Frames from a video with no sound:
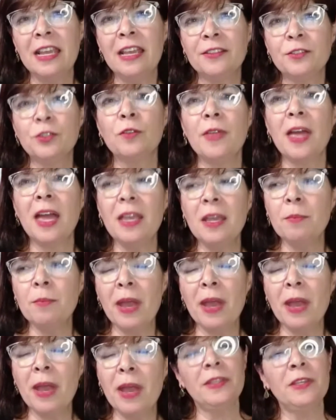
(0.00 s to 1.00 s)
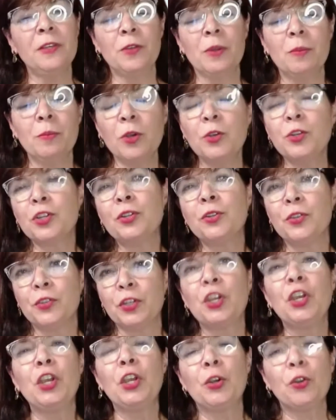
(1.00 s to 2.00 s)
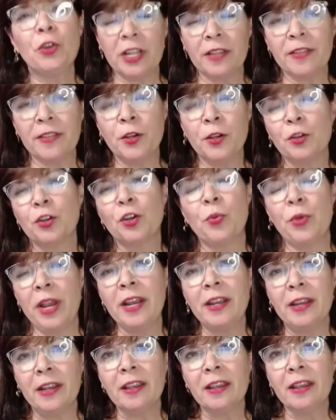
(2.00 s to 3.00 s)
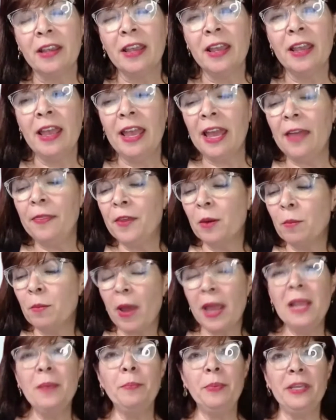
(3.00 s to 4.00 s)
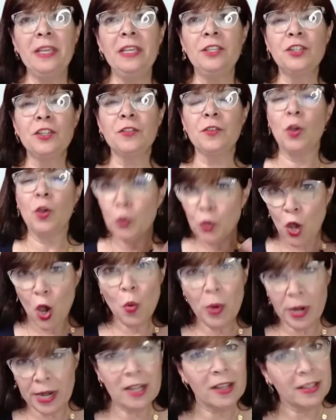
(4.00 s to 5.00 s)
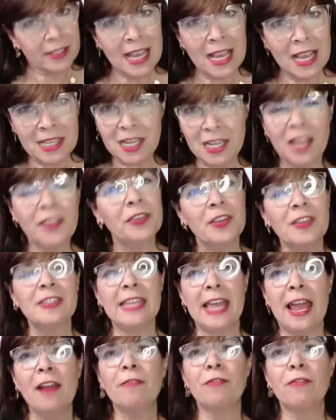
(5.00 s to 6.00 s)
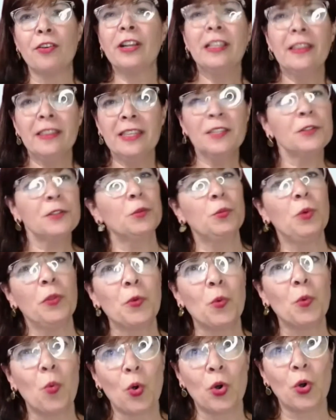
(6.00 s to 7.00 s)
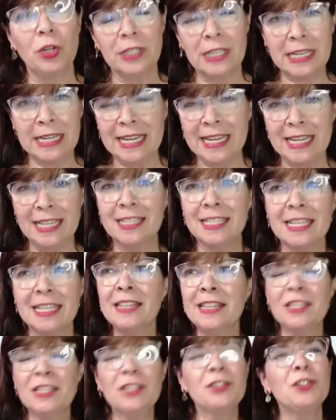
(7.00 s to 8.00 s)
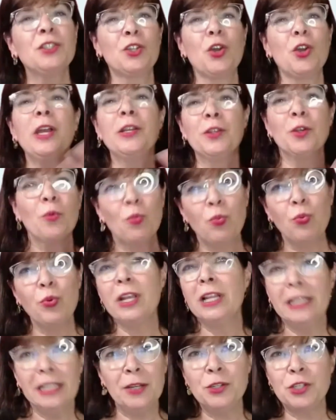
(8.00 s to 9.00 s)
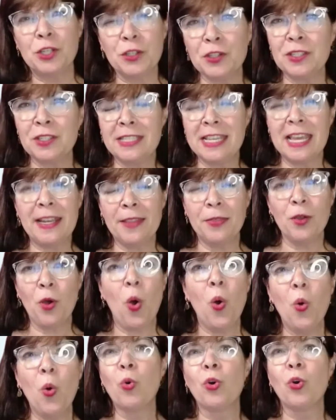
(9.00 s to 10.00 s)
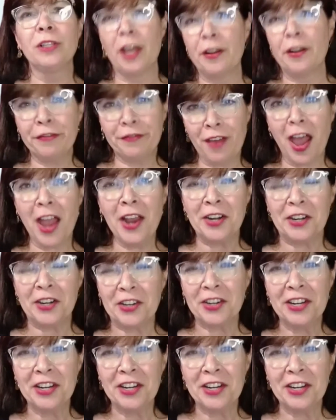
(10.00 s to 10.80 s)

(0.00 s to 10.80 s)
So that it might be this emotional security that you're creating. There might be just, no one else has done this ever, and this is what the world needs. This is going to really just set the whole world on fire.